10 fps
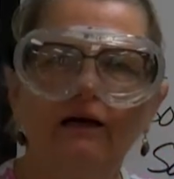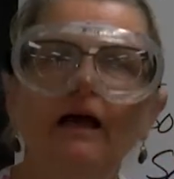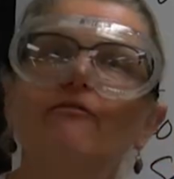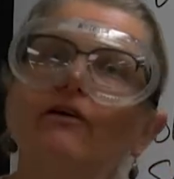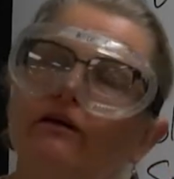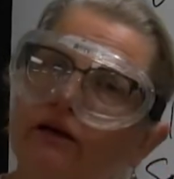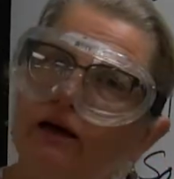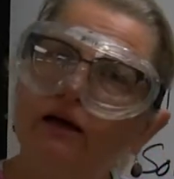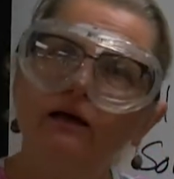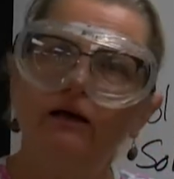If it
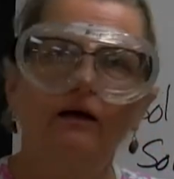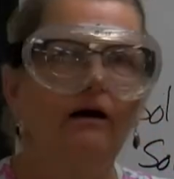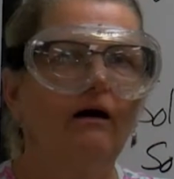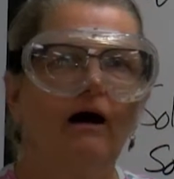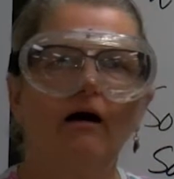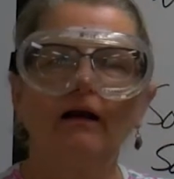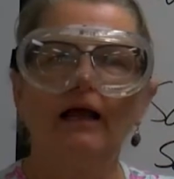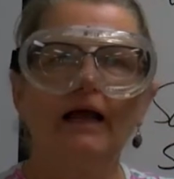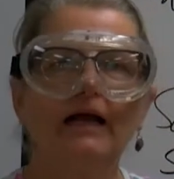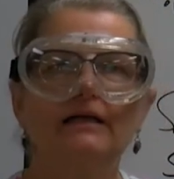did, our
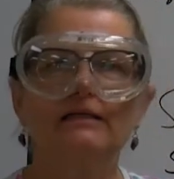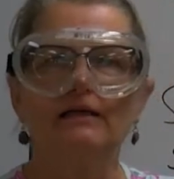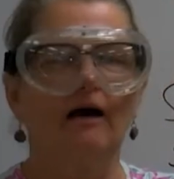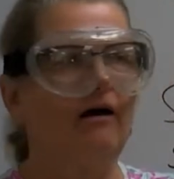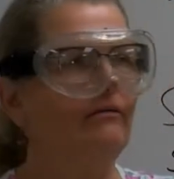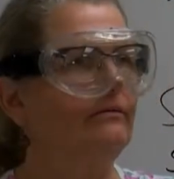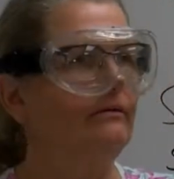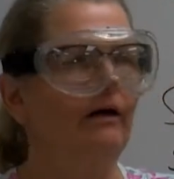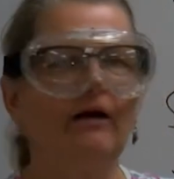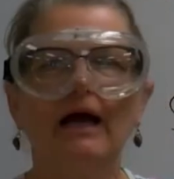lakes, our
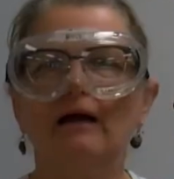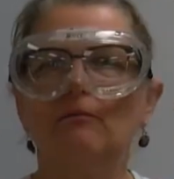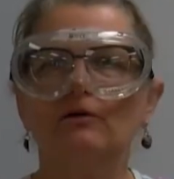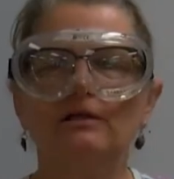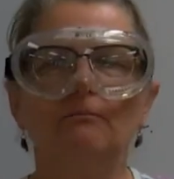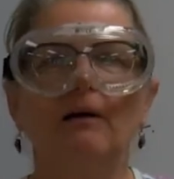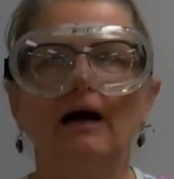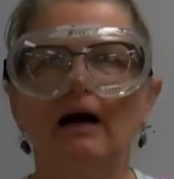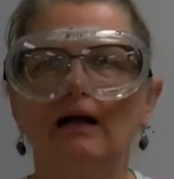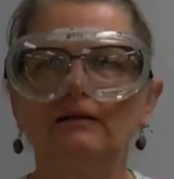animals in
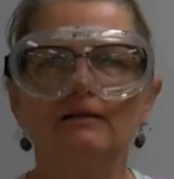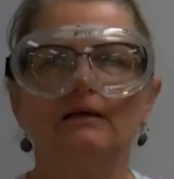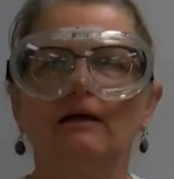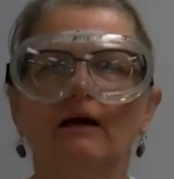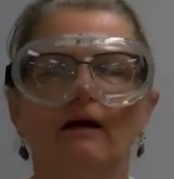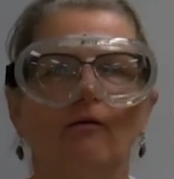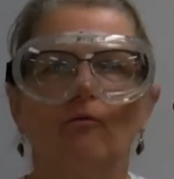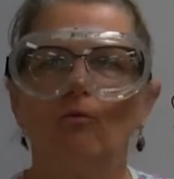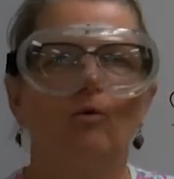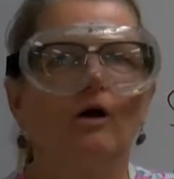ponds
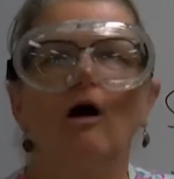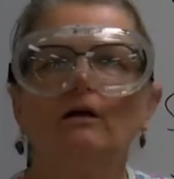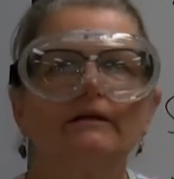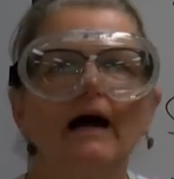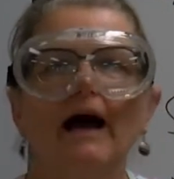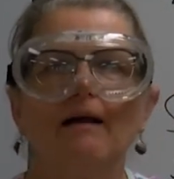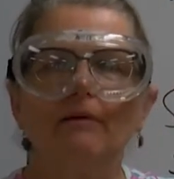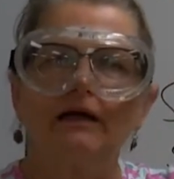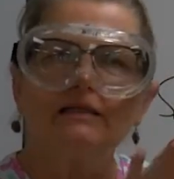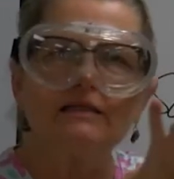would all die.
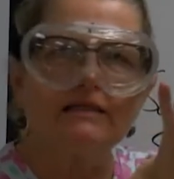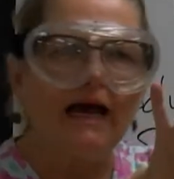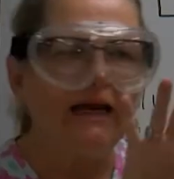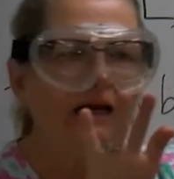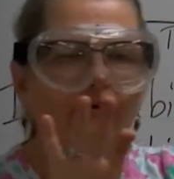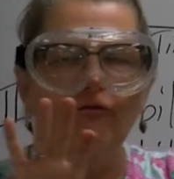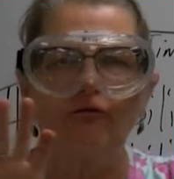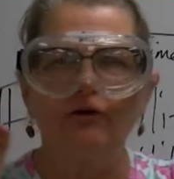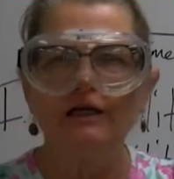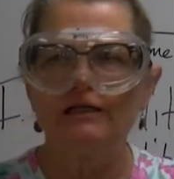But instead, it
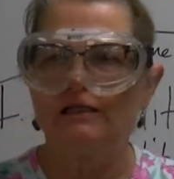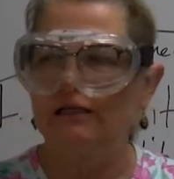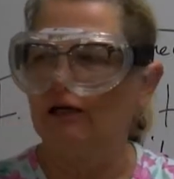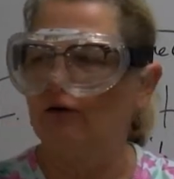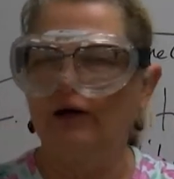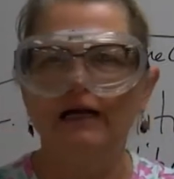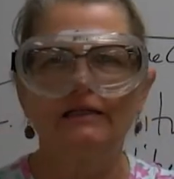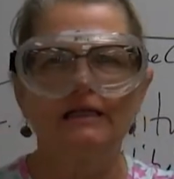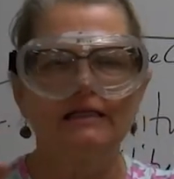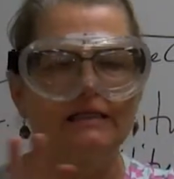freezes and
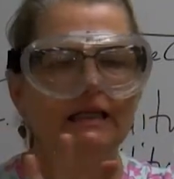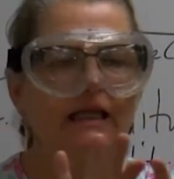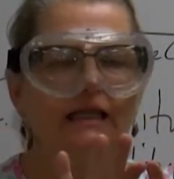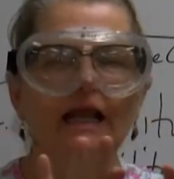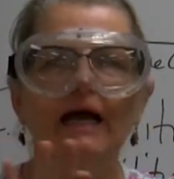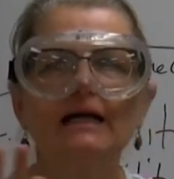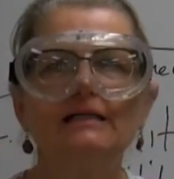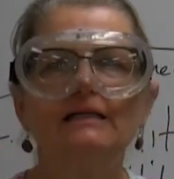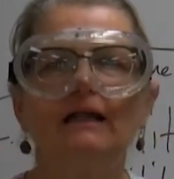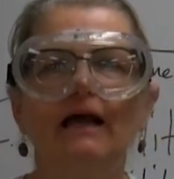creates this
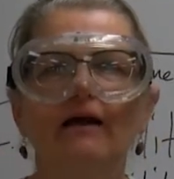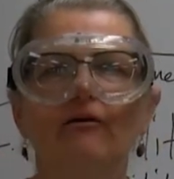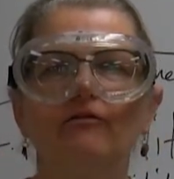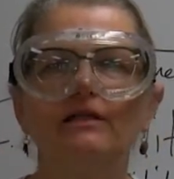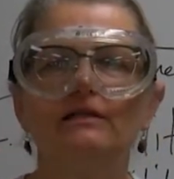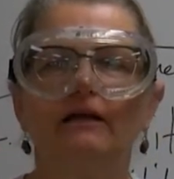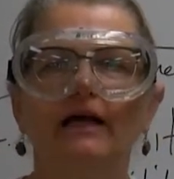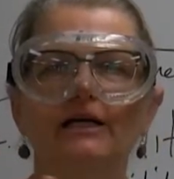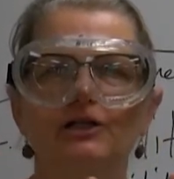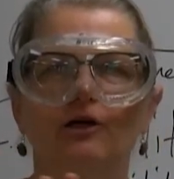nice layer of
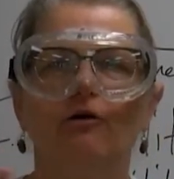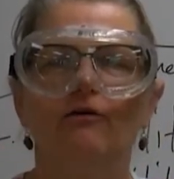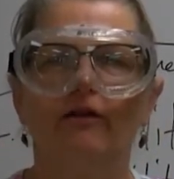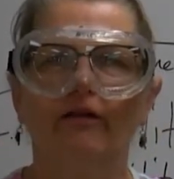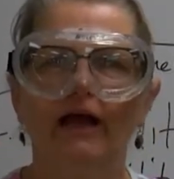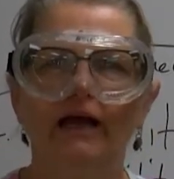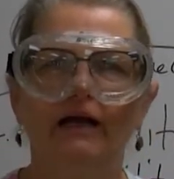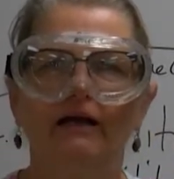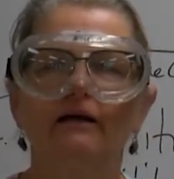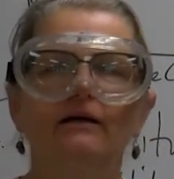insulation over the
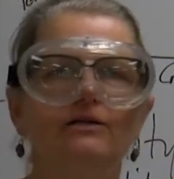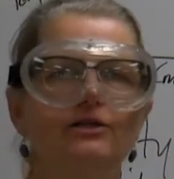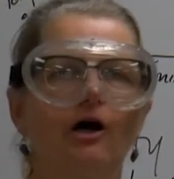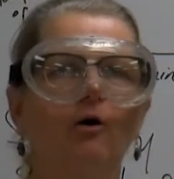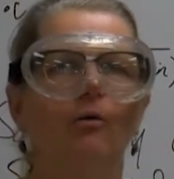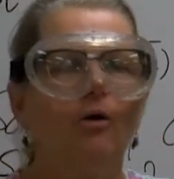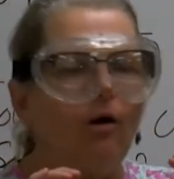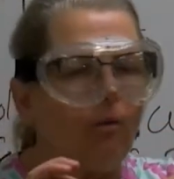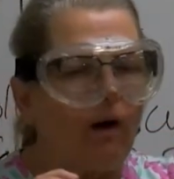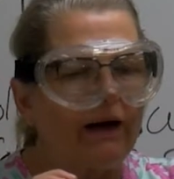lake. So
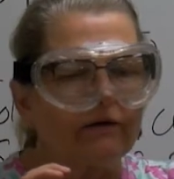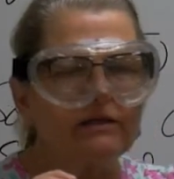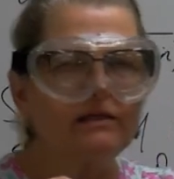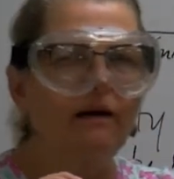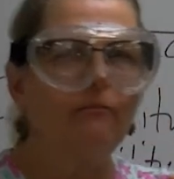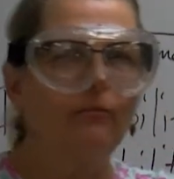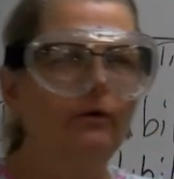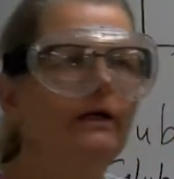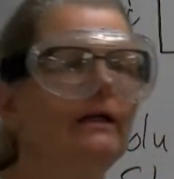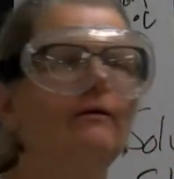water is something
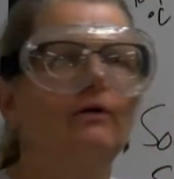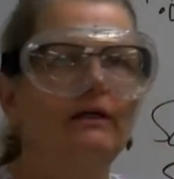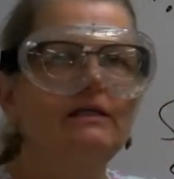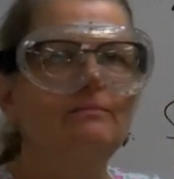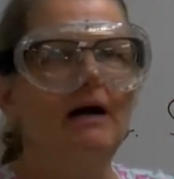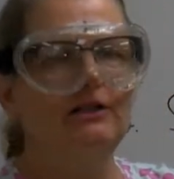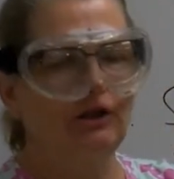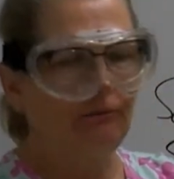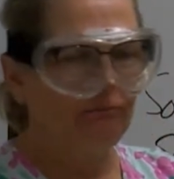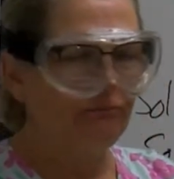really, really special.